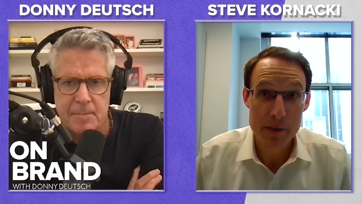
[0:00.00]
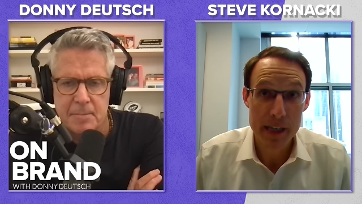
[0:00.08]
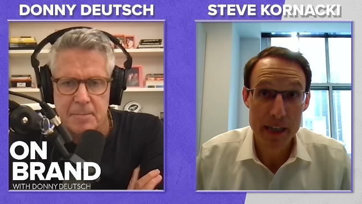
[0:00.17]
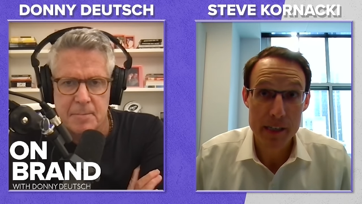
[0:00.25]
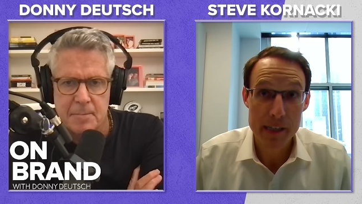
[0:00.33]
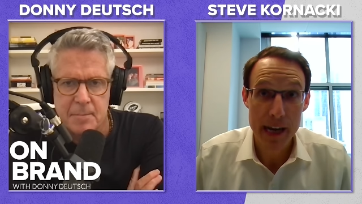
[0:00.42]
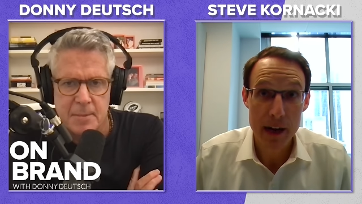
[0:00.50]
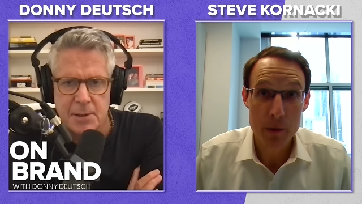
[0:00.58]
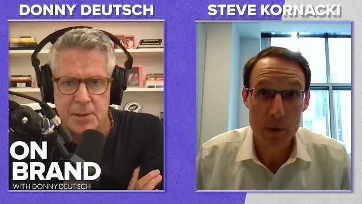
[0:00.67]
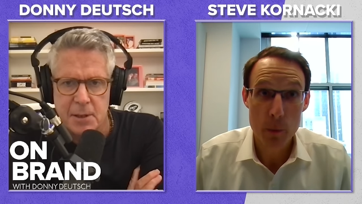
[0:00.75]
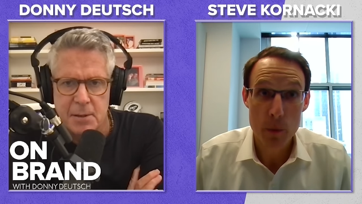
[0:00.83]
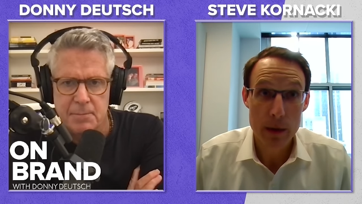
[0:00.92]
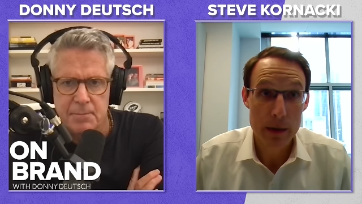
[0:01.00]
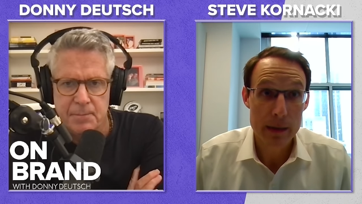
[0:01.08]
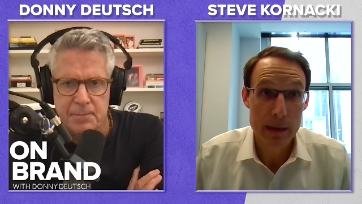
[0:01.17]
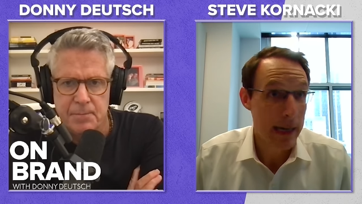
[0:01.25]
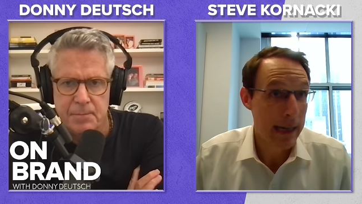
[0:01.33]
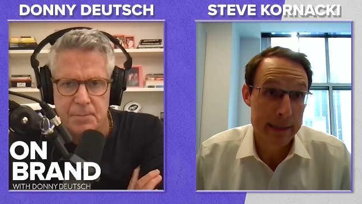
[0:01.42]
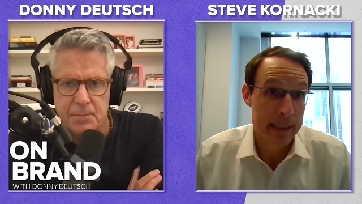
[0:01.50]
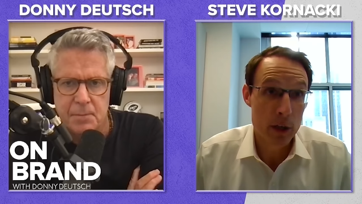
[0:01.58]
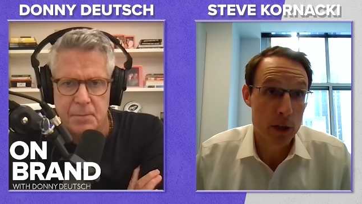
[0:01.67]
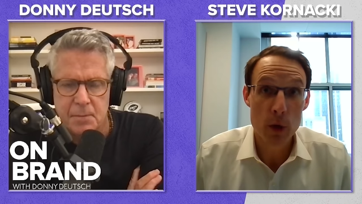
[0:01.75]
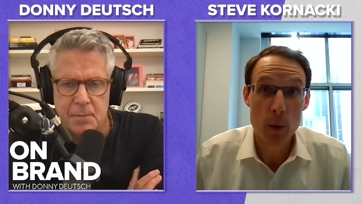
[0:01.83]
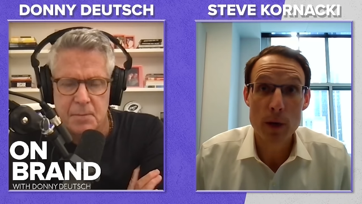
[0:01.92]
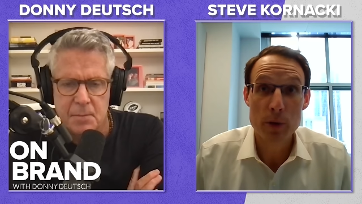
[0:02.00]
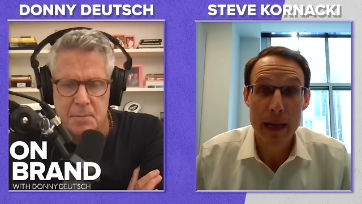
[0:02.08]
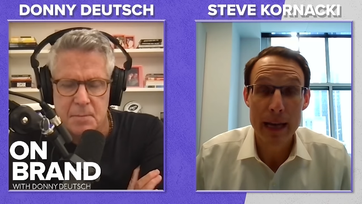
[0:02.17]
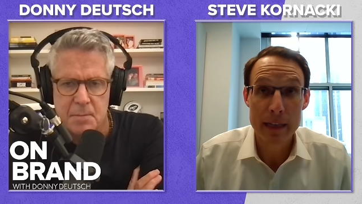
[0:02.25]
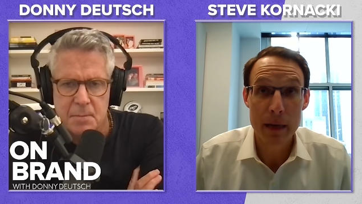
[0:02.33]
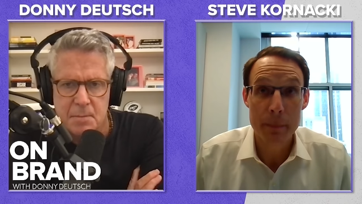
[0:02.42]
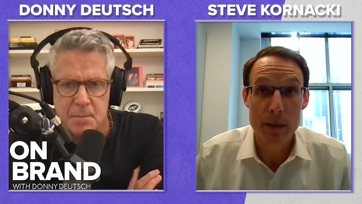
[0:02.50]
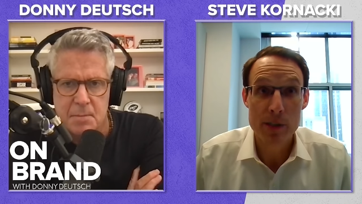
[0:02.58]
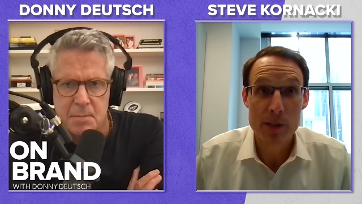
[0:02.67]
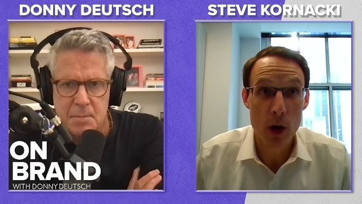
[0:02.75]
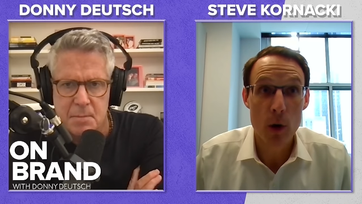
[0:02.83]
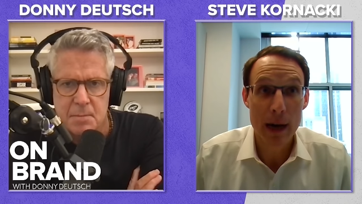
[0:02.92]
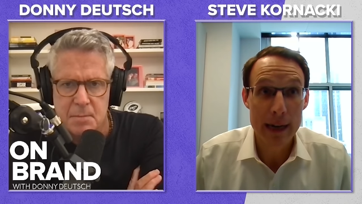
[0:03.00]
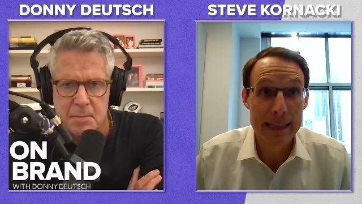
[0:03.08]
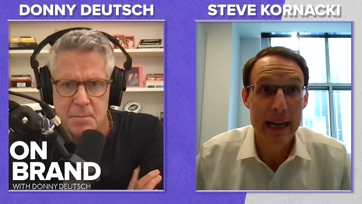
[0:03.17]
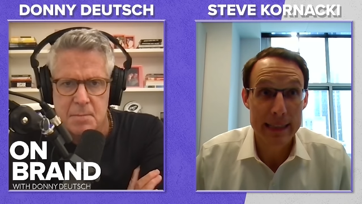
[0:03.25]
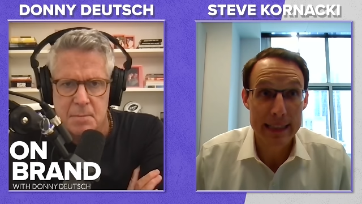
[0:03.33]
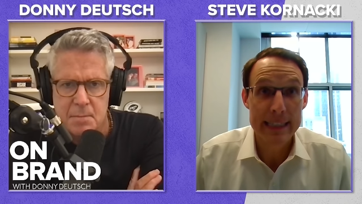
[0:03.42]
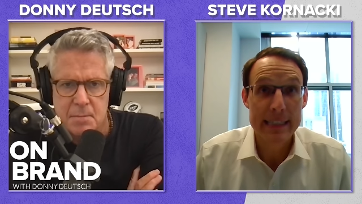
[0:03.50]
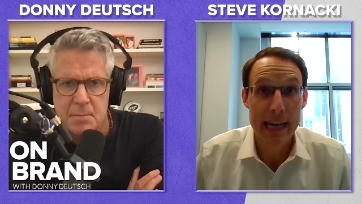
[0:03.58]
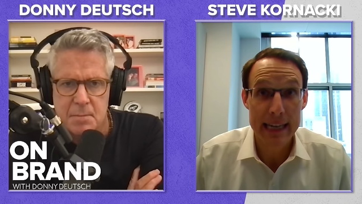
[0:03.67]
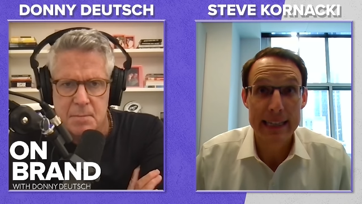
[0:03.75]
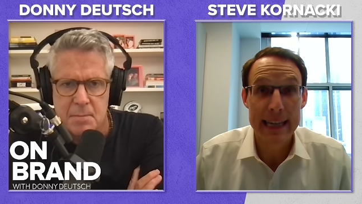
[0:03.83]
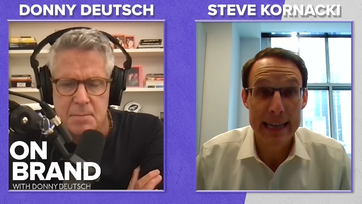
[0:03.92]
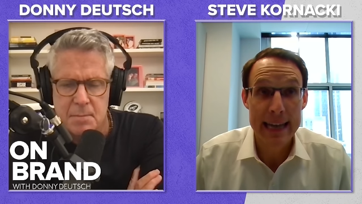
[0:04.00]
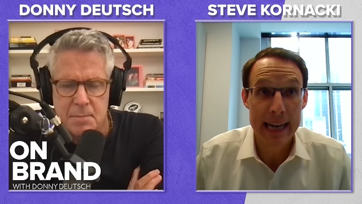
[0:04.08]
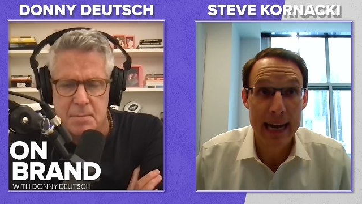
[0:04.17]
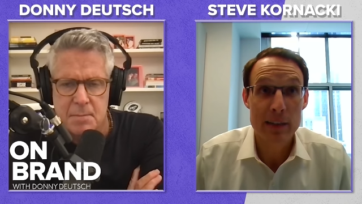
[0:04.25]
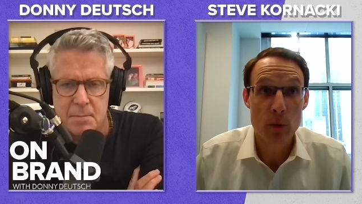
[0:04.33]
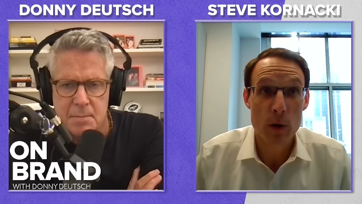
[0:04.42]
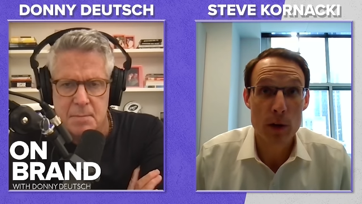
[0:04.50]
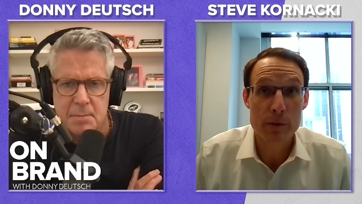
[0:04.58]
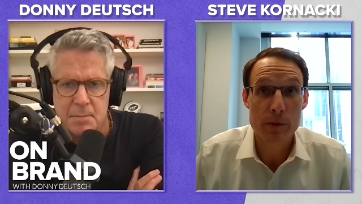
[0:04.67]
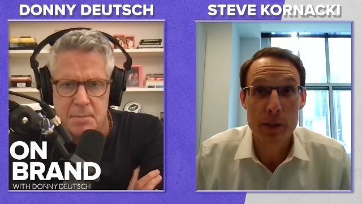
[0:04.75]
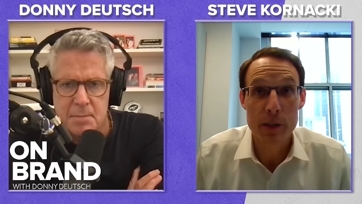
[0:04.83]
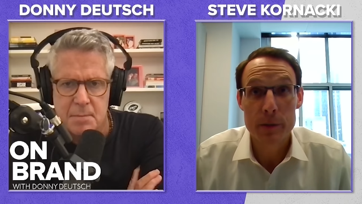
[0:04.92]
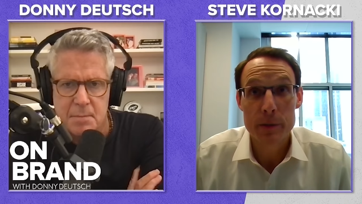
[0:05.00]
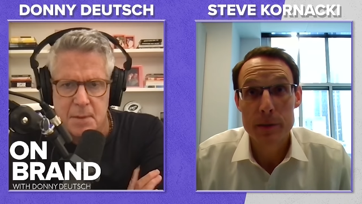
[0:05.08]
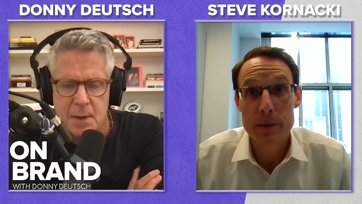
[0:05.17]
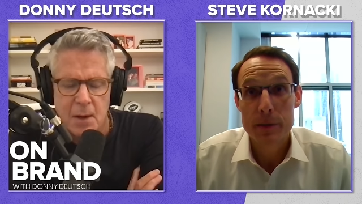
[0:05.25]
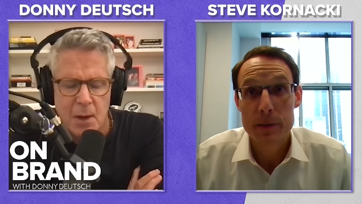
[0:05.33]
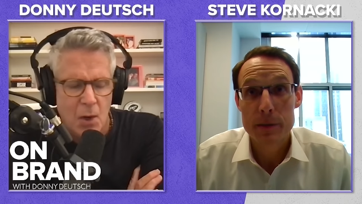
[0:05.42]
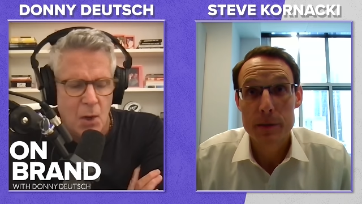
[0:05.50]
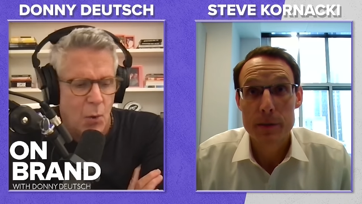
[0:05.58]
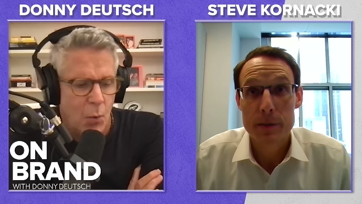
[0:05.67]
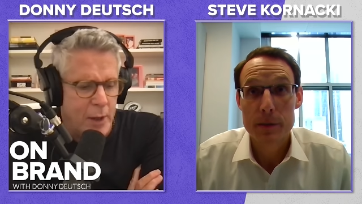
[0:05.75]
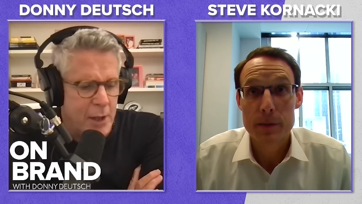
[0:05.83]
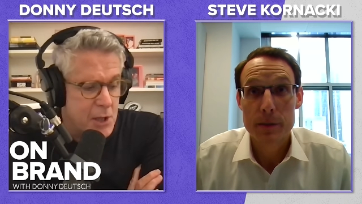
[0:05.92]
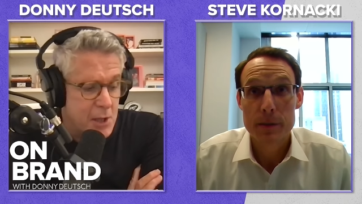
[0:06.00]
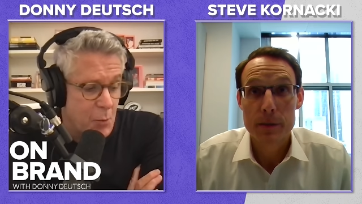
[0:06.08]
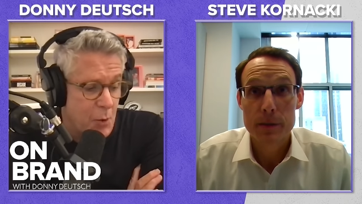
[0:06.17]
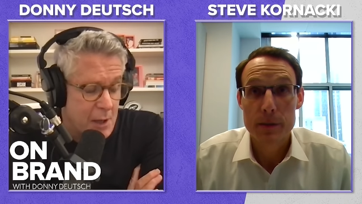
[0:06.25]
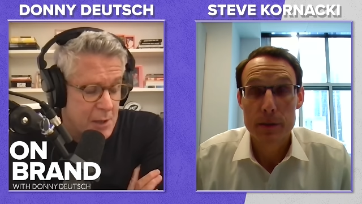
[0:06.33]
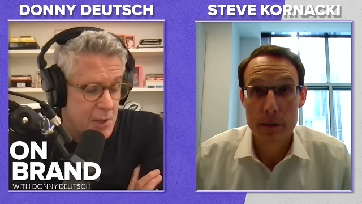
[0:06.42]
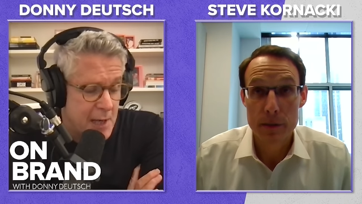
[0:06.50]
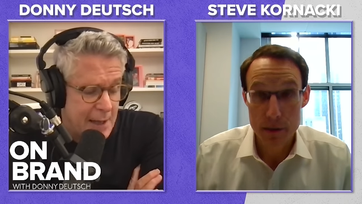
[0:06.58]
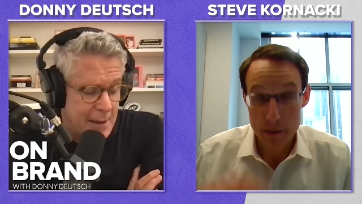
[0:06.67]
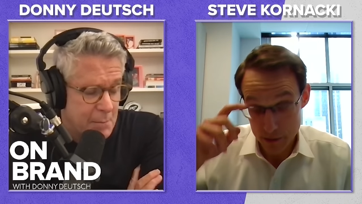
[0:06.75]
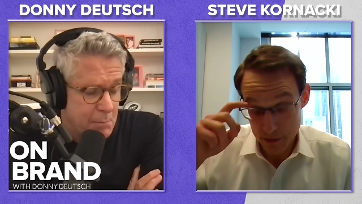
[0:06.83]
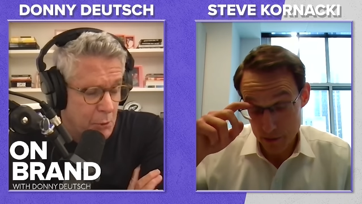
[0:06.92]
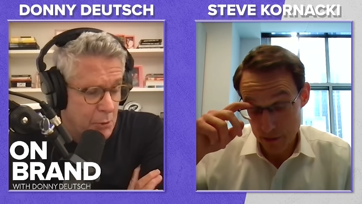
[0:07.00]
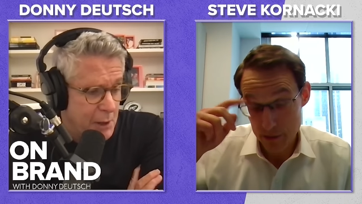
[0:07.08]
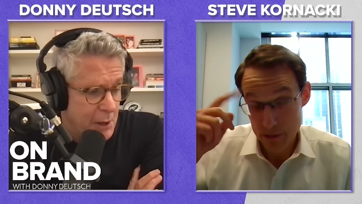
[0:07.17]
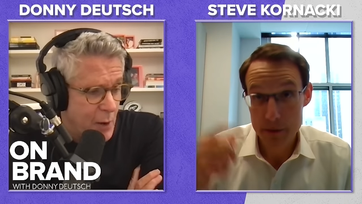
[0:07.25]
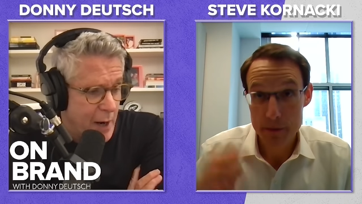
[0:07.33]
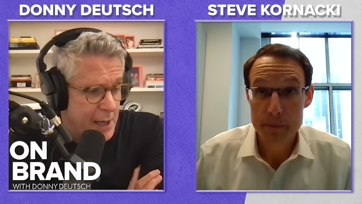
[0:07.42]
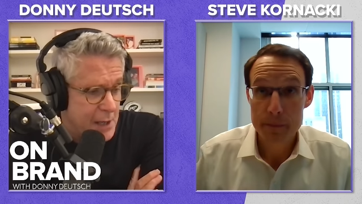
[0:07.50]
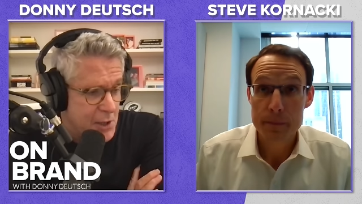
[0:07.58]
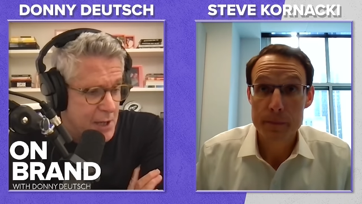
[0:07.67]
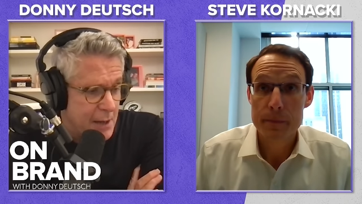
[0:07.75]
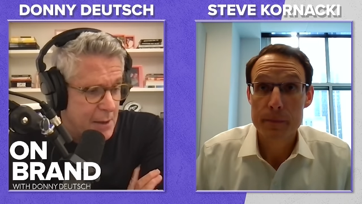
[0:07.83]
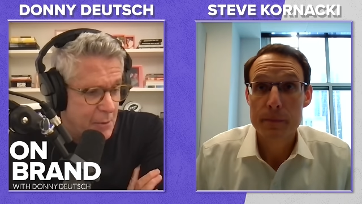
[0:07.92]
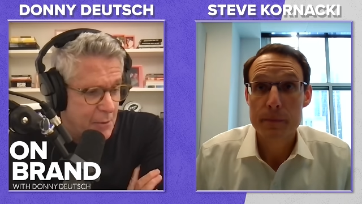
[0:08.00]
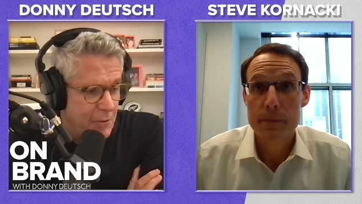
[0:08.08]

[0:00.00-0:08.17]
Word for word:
Speaker 1: states out. That's it. And you're, you're under that number. So I, I think he's got to then hang on to one of those two.
Speaker 2: What do you see? Well, a stat that blew me away is that